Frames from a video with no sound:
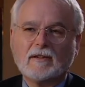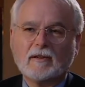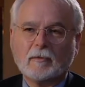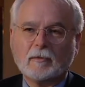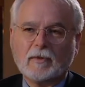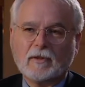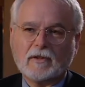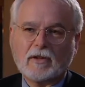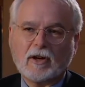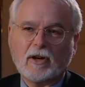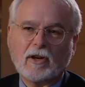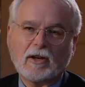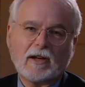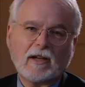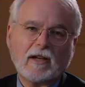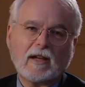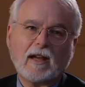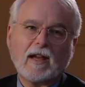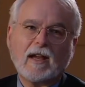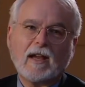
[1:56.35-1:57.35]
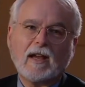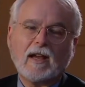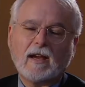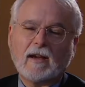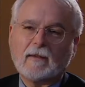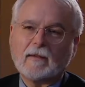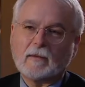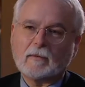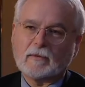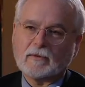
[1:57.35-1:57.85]
they'll be talking,
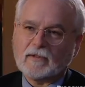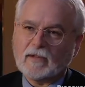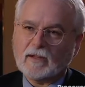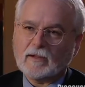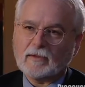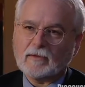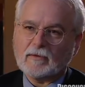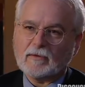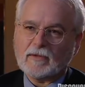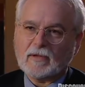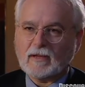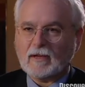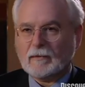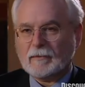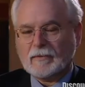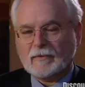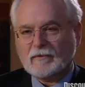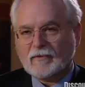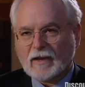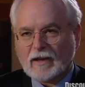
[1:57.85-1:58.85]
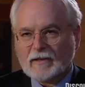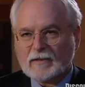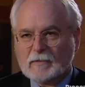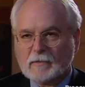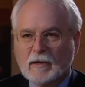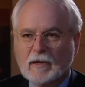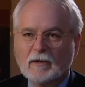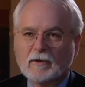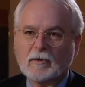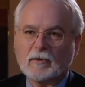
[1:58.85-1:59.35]
and they will tell you that I'm in fact
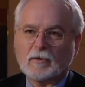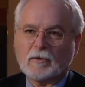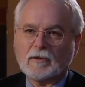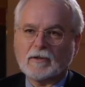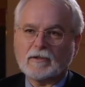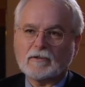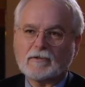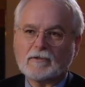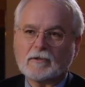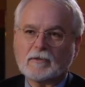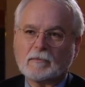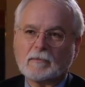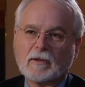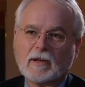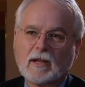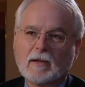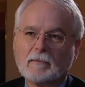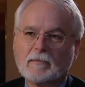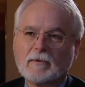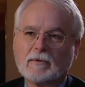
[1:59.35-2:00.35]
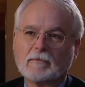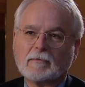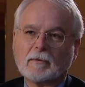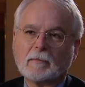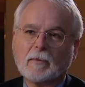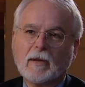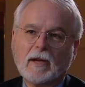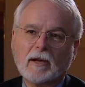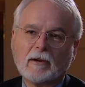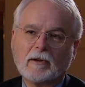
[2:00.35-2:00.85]
spinal cord injured, but I've been
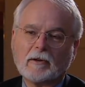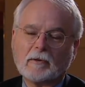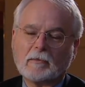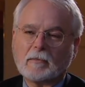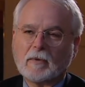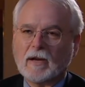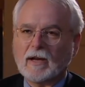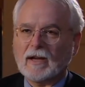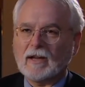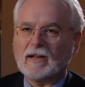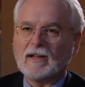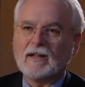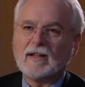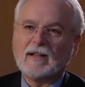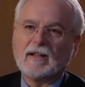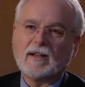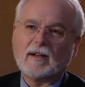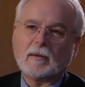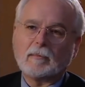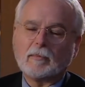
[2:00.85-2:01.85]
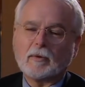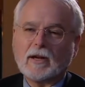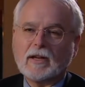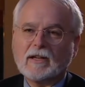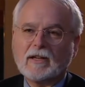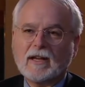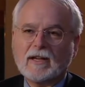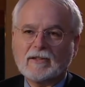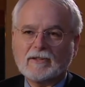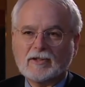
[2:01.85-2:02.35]
repaired by a
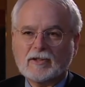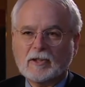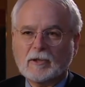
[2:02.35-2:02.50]
brain gate